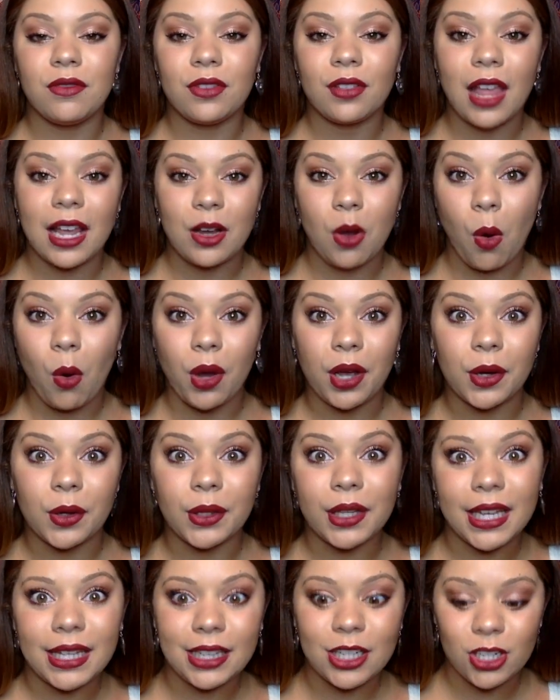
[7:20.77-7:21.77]
like
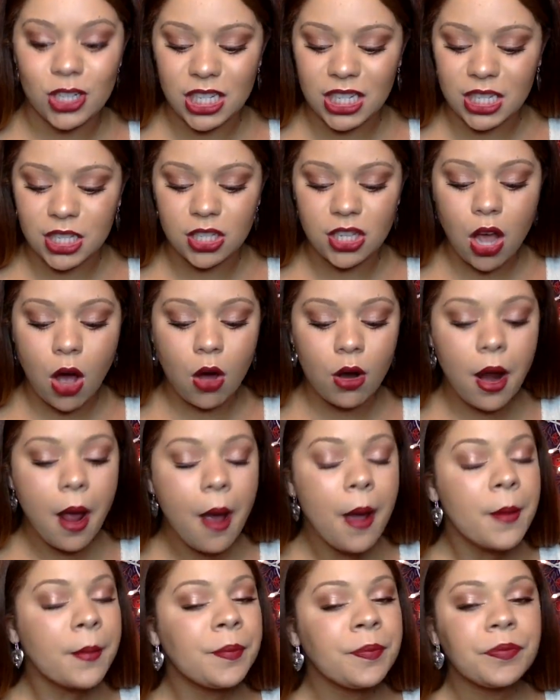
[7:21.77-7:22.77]
oil in their T-zone.
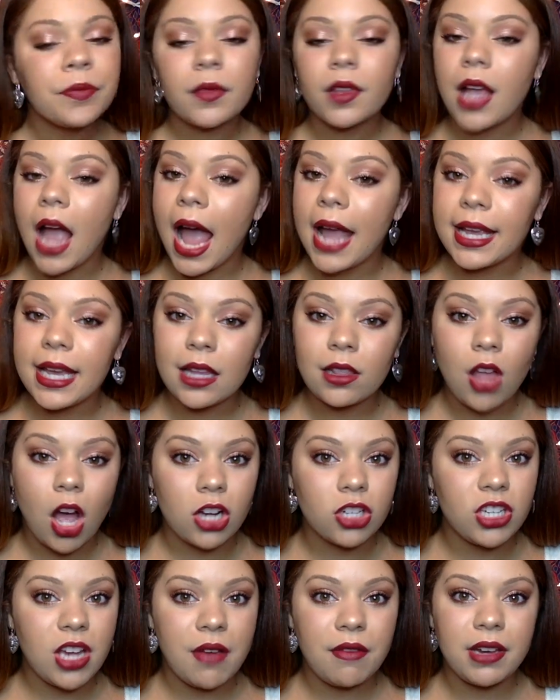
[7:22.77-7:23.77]
I get
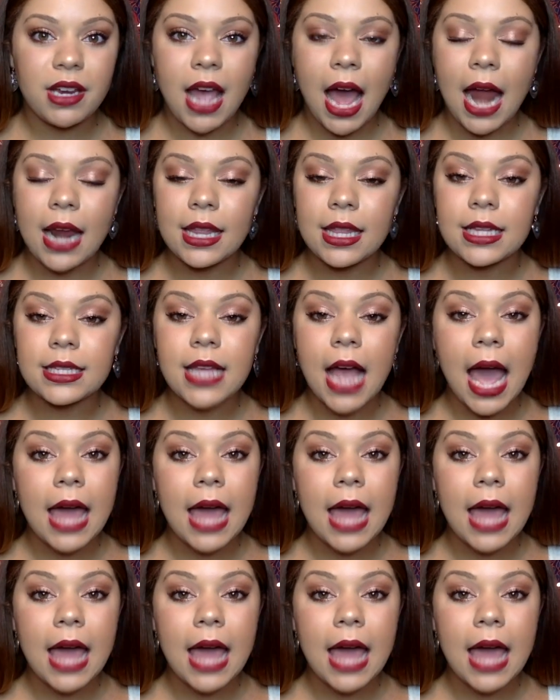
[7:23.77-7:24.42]
longevity out of this.